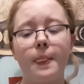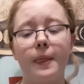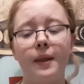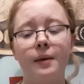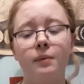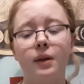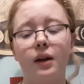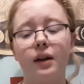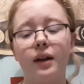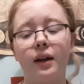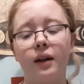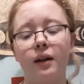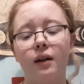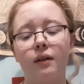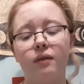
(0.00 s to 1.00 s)
I'm
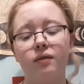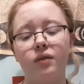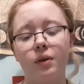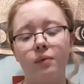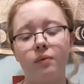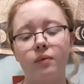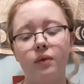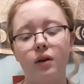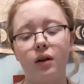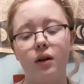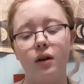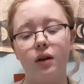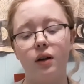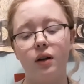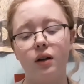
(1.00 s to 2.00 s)
walking from
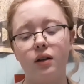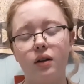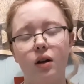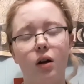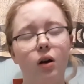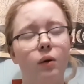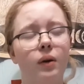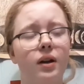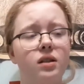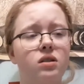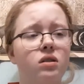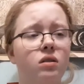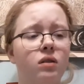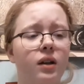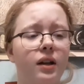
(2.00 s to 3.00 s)
the hallway
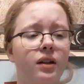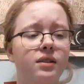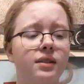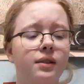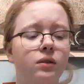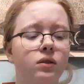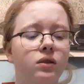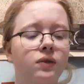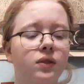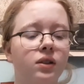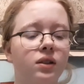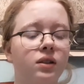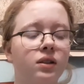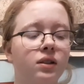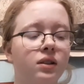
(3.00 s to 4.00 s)
to like Skills for
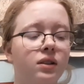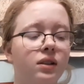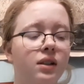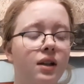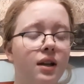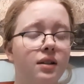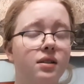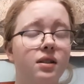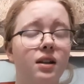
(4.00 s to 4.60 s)
Success,